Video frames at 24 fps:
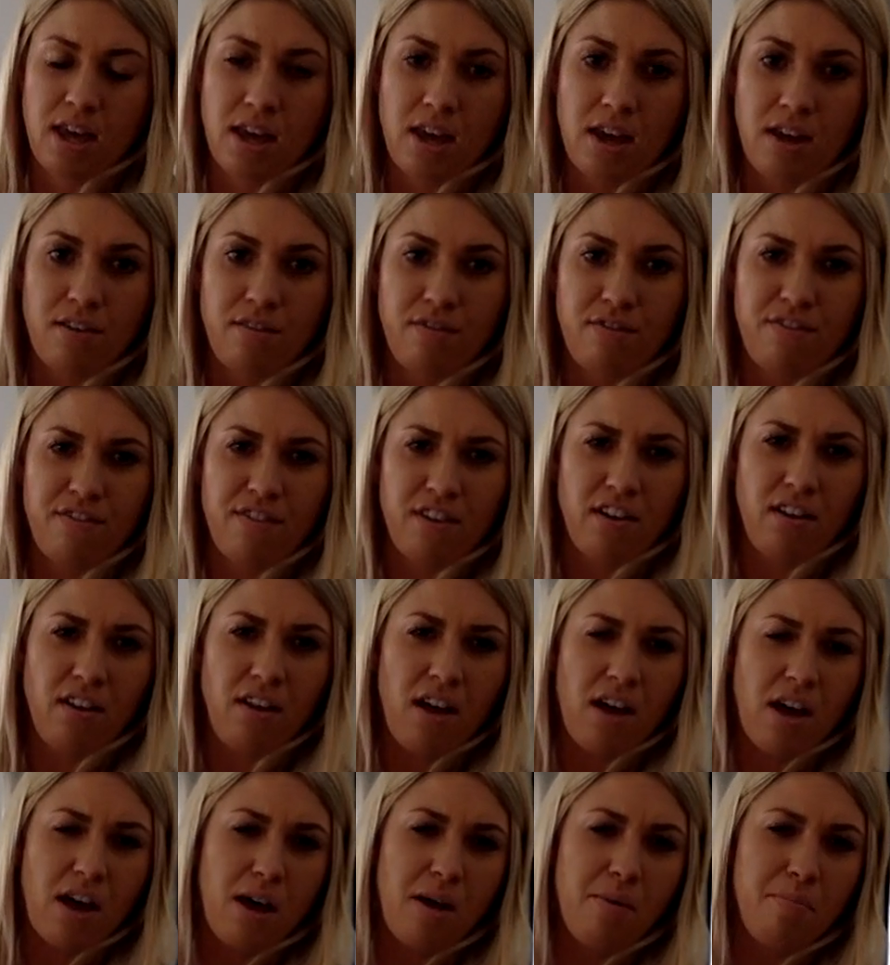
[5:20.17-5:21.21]
and fill
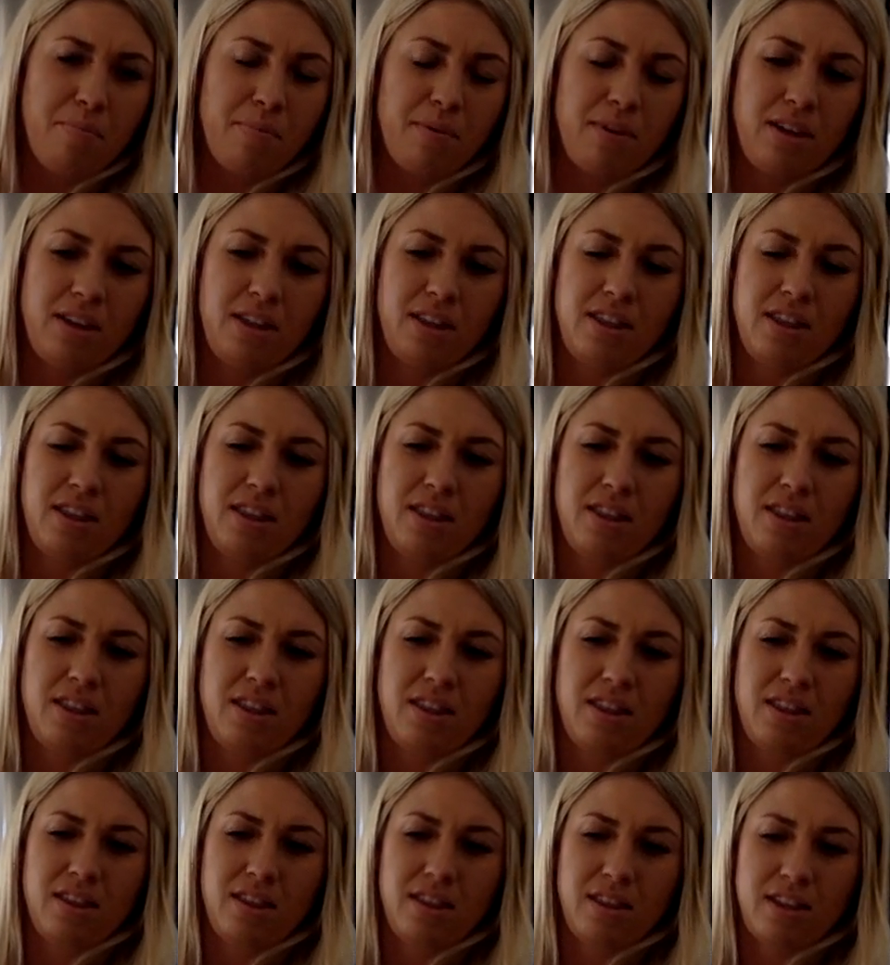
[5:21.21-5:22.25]
up
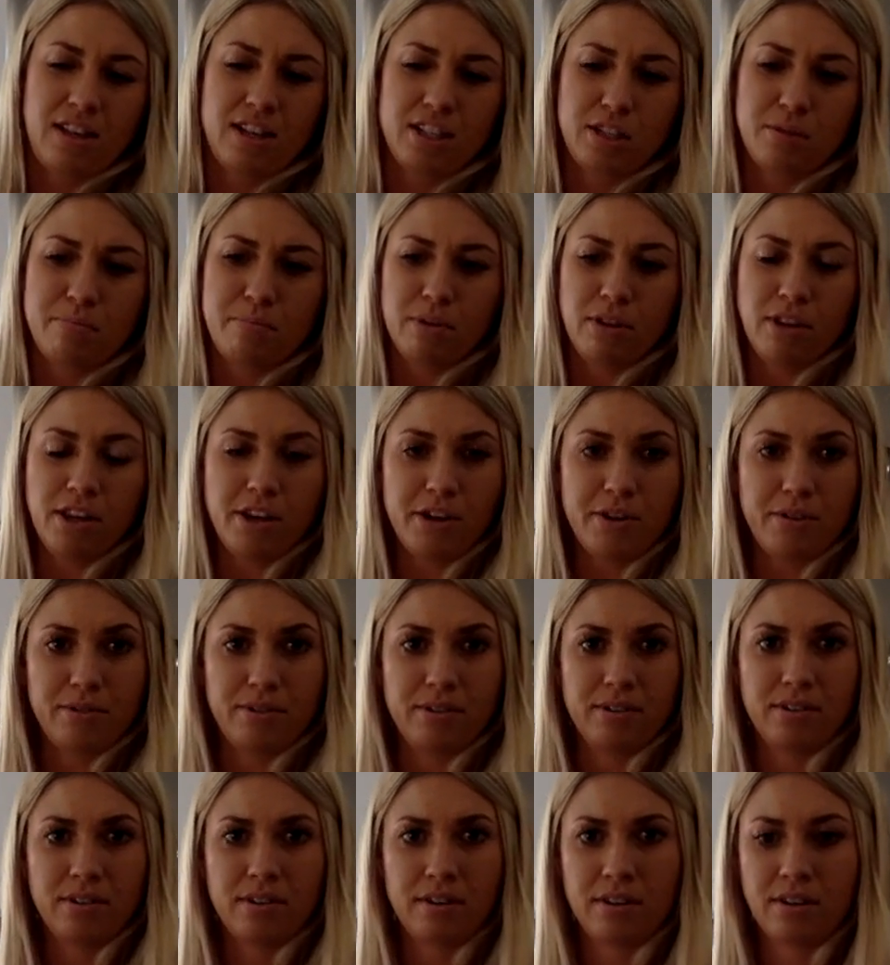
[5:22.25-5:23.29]
this
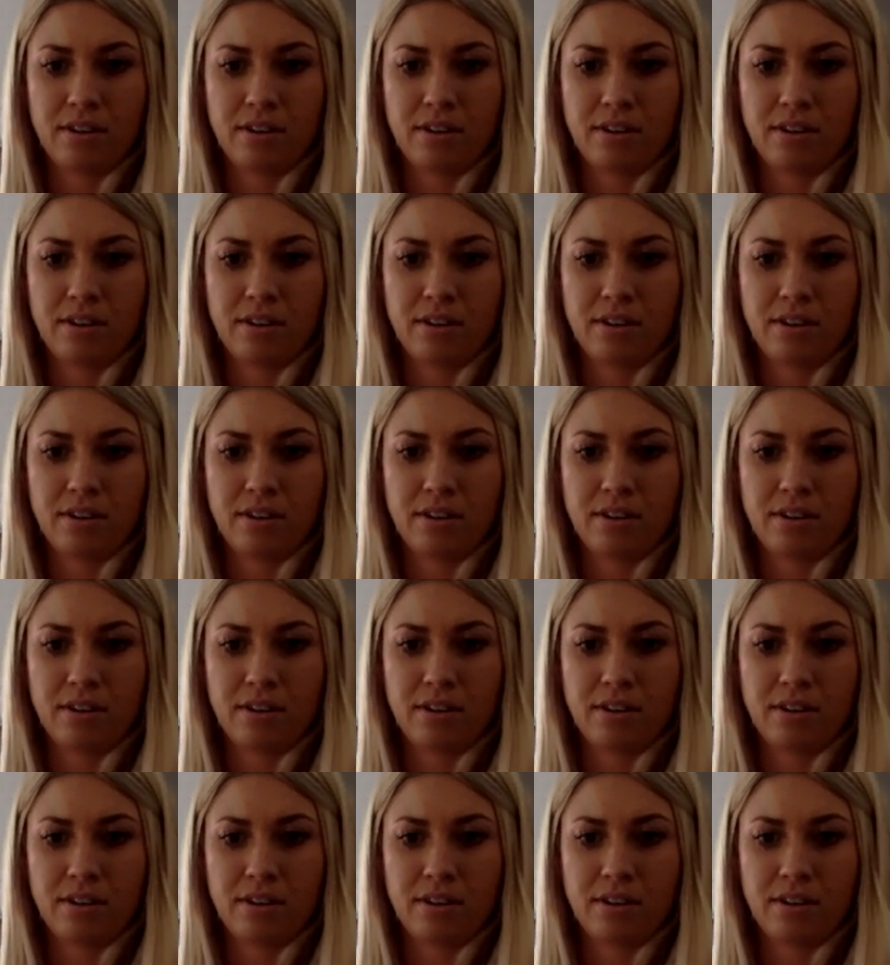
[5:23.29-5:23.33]
balloon.